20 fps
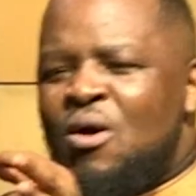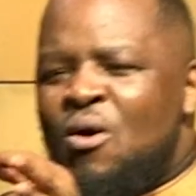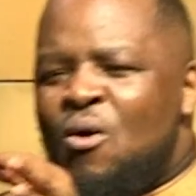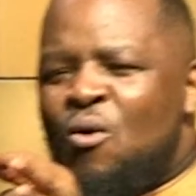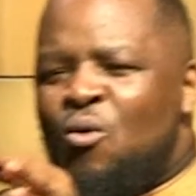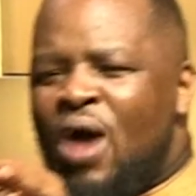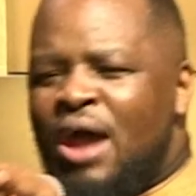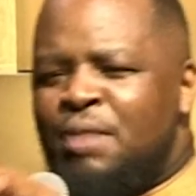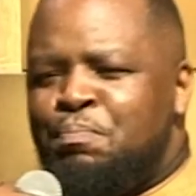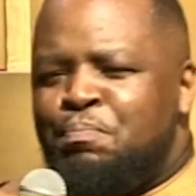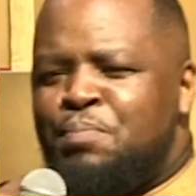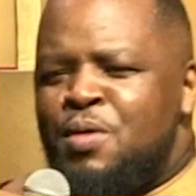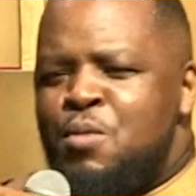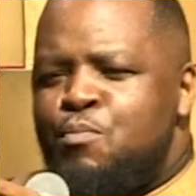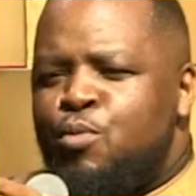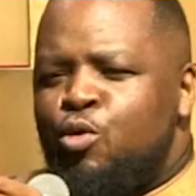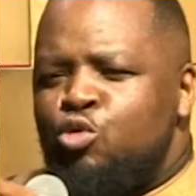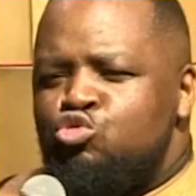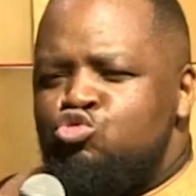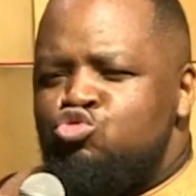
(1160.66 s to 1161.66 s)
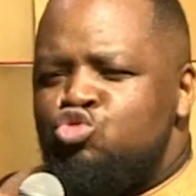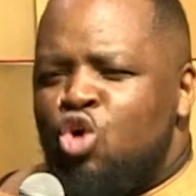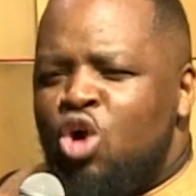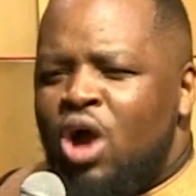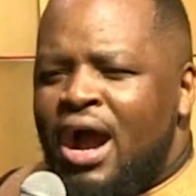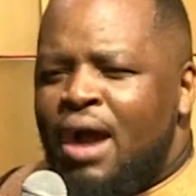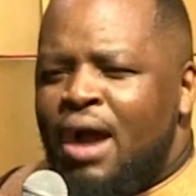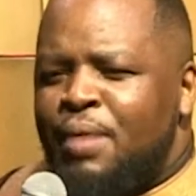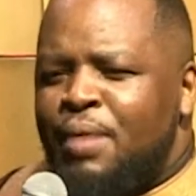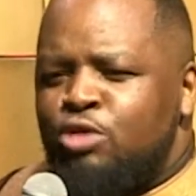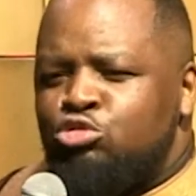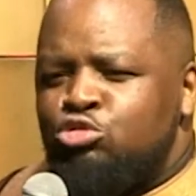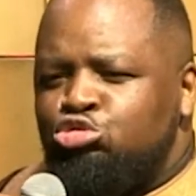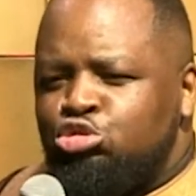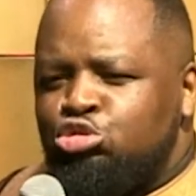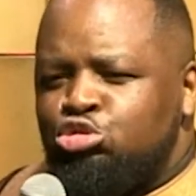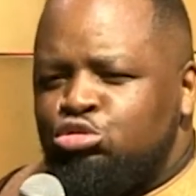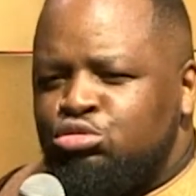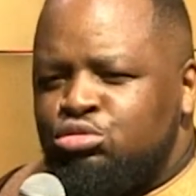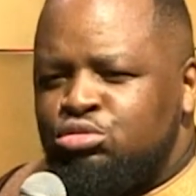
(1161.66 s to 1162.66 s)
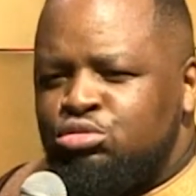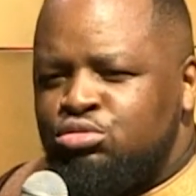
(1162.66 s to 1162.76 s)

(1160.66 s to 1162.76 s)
what people know about you